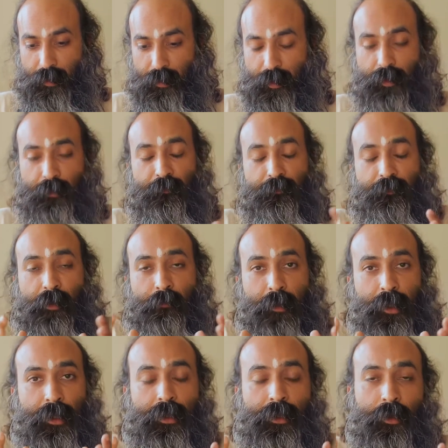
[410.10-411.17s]
that the
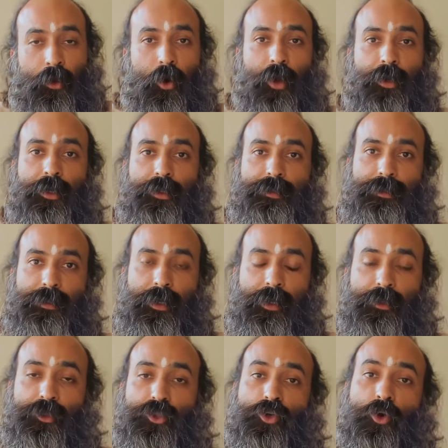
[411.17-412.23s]
feminine goddess
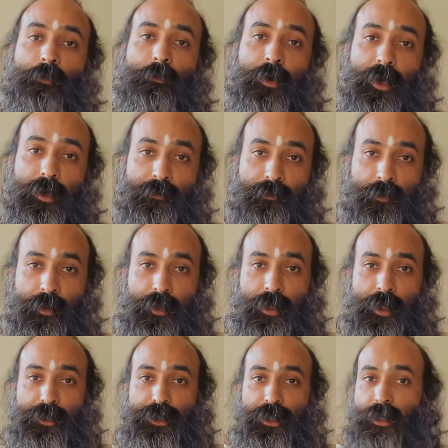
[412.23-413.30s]
is so powerful
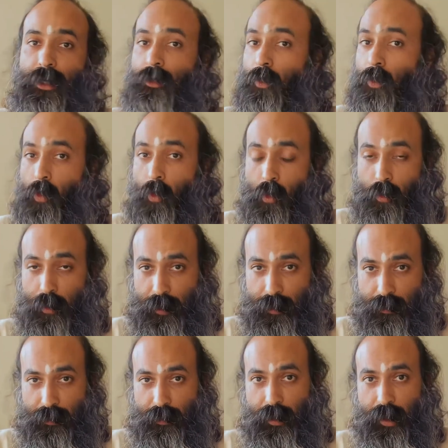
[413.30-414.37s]
that she can hold
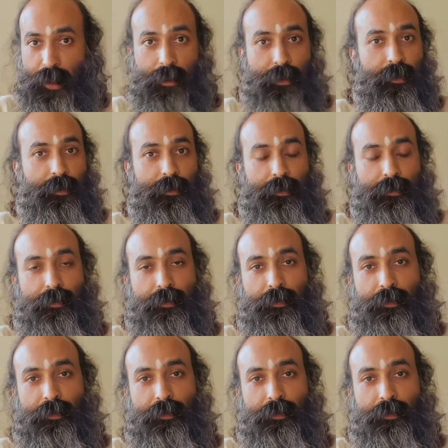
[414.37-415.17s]
in her